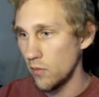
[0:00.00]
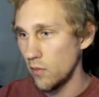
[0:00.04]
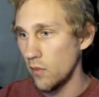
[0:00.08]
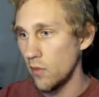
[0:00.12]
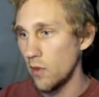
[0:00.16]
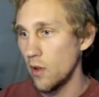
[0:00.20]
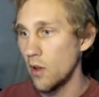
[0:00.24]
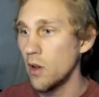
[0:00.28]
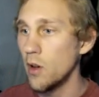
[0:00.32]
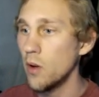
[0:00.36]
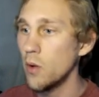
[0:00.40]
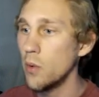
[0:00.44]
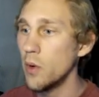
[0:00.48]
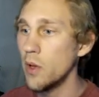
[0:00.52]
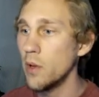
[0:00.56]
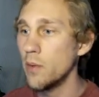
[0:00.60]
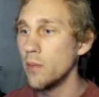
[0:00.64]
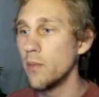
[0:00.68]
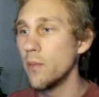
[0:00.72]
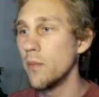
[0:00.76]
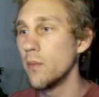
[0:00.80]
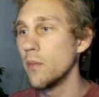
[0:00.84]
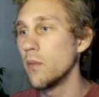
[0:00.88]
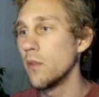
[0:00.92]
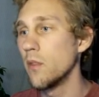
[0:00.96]
oh wait,
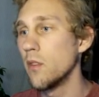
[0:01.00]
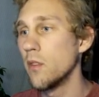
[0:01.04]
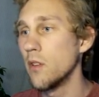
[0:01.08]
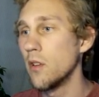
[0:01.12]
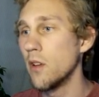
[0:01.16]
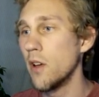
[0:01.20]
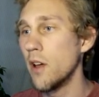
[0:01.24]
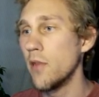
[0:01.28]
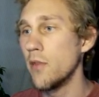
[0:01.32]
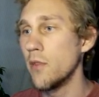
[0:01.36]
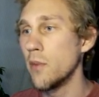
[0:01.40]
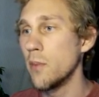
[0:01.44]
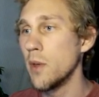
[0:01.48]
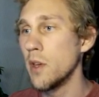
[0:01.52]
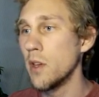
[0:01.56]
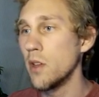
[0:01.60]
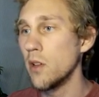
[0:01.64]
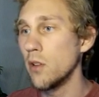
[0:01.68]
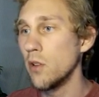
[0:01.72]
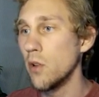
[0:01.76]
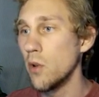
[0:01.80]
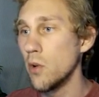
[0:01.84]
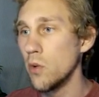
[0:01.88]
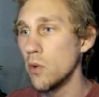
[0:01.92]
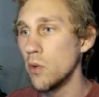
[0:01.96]
I have to make a
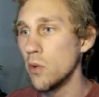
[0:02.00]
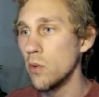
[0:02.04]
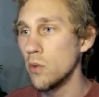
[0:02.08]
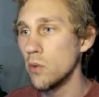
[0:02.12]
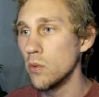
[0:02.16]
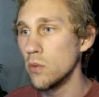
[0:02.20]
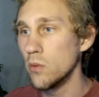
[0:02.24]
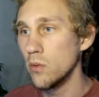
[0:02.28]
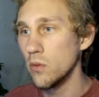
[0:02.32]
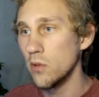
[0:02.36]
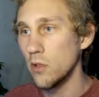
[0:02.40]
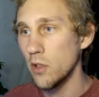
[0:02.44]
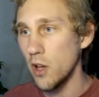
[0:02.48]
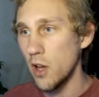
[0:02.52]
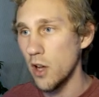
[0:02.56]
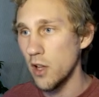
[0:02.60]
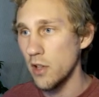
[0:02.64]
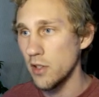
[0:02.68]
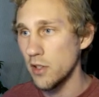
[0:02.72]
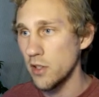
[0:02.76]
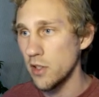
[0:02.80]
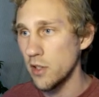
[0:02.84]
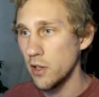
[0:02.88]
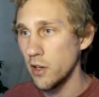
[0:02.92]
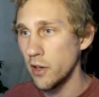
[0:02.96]
local
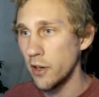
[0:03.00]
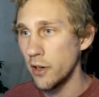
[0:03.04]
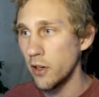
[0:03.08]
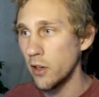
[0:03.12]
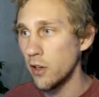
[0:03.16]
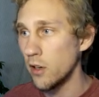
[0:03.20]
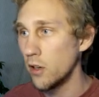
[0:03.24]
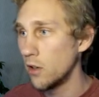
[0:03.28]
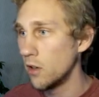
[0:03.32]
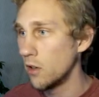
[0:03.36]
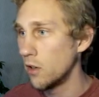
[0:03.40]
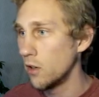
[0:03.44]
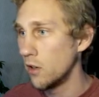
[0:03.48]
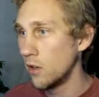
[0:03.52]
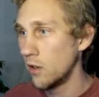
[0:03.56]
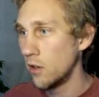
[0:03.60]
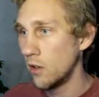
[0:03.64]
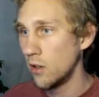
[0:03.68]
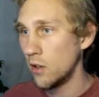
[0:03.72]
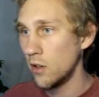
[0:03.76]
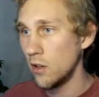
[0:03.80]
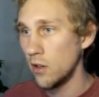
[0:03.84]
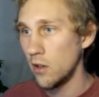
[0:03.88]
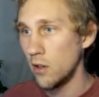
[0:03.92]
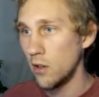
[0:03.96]
constant here.
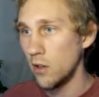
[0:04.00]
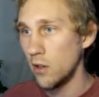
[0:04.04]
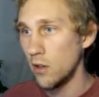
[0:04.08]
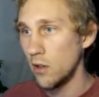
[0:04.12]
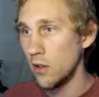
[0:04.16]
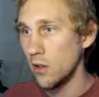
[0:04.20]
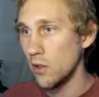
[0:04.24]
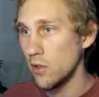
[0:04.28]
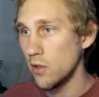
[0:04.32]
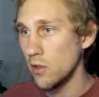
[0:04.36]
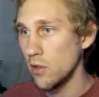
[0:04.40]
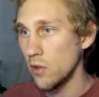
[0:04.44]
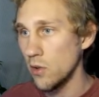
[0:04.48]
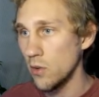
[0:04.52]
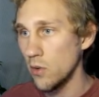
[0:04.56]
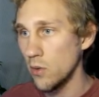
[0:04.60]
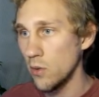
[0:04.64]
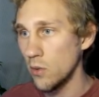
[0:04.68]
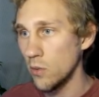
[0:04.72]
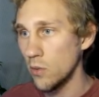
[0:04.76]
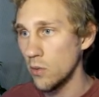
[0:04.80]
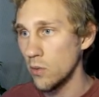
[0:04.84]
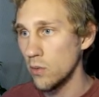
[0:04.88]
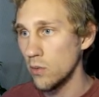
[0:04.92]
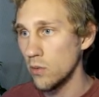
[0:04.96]

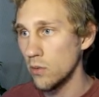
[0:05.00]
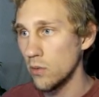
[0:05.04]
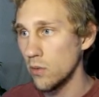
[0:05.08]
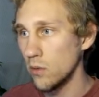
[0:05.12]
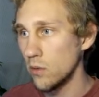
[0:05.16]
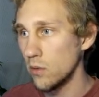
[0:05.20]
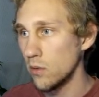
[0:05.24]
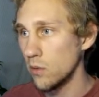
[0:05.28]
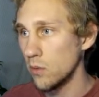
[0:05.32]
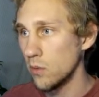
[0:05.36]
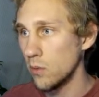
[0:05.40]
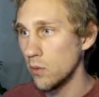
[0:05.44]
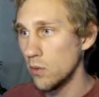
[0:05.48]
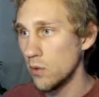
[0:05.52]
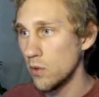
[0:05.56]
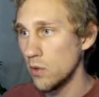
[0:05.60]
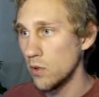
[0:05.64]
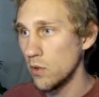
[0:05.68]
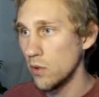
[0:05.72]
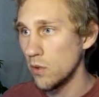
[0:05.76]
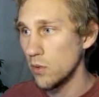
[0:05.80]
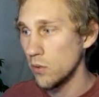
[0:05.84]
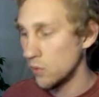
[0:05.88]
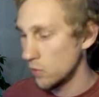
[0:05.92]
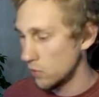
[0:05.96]
So we'll
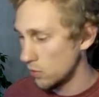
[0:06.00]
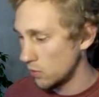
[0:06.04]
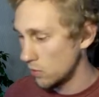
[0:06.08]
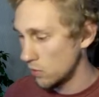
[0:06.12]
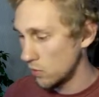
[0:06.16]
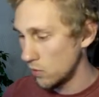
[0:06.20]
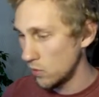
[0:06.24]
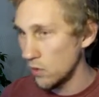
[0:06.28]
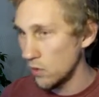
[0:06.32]
do,